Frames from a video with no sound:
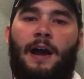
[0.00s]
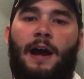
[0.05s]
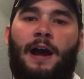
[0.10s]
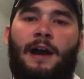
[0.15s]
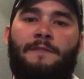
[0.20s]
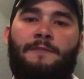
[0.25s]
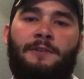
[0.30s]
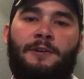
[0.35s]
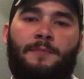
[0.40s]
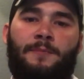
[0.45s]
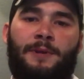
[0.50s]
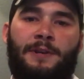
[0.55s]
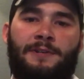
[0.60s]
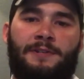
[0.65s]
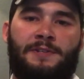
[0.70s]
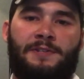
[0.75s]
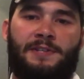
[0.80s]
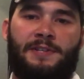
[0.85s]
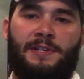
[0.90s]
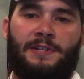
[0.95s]
After it
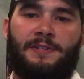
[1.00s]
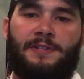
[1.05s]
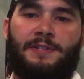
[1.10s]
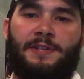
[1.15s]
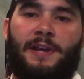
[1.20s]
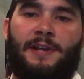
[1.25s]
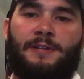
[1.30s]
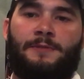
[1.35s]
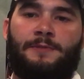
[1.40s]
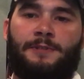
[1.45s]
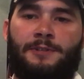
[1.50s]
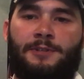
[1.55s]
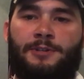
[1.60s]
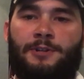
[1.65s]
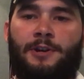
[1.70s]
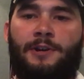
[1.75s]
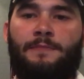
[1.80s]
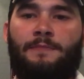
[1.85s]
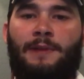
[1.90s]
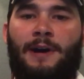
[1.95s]
pierces the insects with its
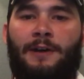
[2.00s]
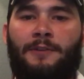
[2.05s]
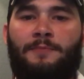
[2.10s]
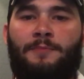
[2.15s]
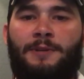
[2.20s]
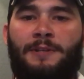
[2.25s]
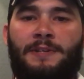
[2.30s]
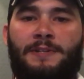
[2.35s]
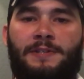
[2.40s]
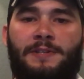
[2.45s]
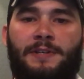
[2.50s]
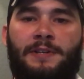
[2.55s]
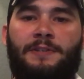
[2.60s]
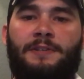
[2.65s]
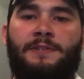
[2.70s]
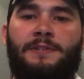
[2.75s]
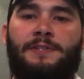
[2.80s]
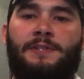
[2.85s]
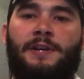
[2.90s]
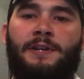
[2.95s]
sharp mouthpiece, it
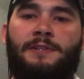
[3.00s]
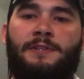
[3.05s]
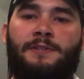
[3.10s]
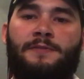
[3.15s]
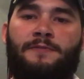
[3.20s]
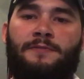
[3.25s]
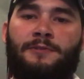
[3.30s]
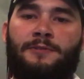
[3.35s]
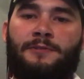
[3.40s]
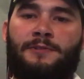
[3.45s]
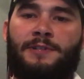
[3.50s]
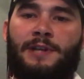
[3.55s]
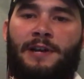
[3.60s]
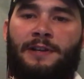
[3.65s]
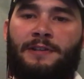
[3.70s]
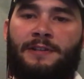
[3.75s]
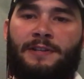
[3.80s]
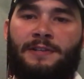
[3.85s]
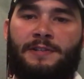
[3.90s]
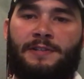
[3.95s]
then sucks the fluids out
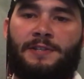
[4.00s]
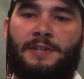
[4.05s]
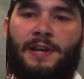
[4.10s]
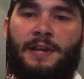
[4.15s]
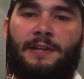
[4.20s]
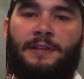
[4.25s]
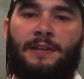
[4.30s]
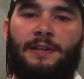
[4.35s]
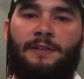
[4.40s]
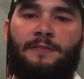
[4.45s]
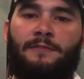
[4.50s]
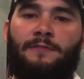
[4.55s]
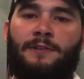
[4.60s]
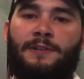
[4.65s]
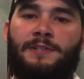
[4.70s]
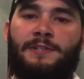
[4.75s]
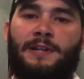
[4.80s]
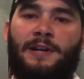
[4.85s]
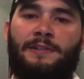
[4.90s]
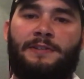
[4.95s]
of the insect and
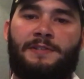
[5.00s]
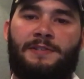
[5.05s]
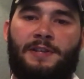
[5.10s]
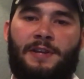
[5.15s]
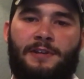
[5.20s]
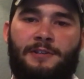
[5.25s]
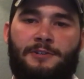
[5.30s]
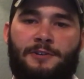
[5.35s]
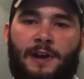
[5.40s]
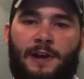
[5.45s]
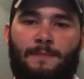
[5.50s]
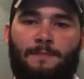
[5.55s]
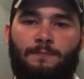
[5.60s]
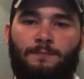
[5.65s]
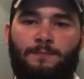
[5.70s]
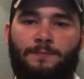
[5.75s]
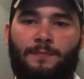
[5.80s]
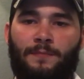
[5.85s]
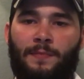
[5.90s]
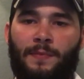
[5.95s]
flicks it out of the sand trap.
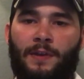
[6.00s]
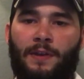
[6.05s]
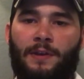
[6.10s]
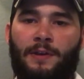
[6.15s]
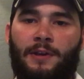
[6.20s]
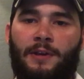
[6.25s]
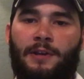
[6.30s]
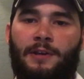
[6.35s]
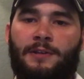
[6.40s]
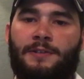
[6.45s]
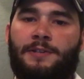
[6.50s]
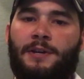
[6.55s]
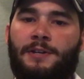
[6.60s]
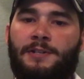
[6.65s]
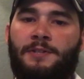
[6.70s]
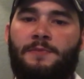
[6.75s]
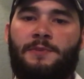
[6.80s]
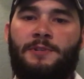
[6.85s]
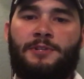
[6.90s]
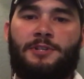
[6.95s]
It has
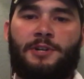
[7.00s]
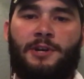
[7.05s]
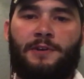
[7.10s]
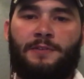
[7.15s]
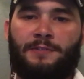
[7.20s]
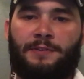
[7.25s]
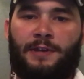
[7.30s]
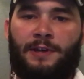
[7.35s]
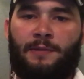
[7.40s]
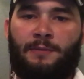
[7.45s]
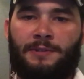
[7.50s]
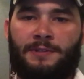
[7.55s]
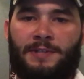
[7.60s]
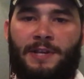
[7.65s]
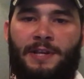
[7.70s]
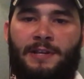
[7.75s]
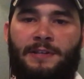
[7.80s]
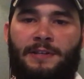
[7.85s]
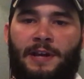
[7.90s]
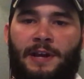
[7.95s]
also been shown that they are able to
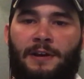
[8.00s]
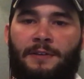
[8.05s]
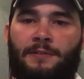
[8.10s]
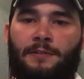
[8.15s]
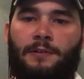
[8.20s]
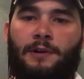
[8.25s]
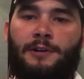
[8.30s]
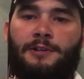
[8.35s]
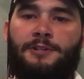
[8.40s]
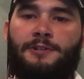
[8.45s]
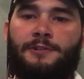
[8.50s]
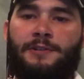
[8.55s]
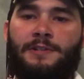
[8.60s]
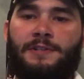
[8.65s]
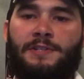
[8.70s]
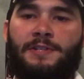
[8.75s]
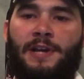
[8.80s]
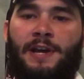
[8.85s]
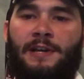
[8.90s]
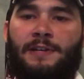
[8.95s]
take down larger
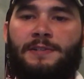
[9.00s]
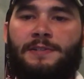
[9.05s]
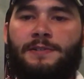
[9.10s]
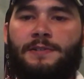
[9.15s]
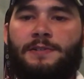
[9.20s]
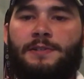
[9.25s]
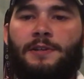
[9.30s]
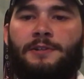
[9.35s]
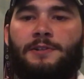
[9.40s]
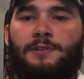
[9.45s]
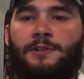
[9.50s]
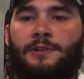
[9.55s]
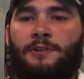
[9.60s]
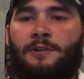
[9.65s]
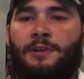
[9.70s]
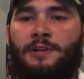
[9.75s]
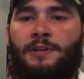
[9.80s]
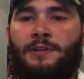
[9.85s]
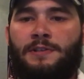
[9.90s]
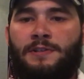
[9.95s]
insects such as
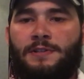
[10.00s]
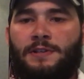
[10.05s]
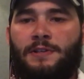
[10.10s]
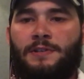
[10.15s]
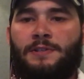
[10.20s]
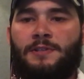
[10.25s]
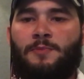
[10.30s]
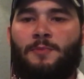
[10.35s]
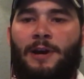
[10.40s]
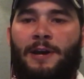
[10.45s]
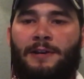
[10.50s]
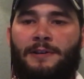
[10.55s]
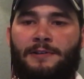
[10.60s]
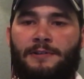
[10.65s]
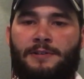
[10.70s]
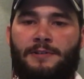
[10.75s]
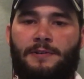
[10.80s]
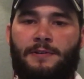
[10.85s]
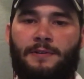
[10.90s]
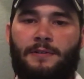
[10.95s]
crickets and
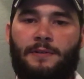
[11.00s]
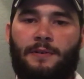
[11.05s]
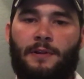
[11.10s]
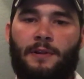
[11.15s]
spiders.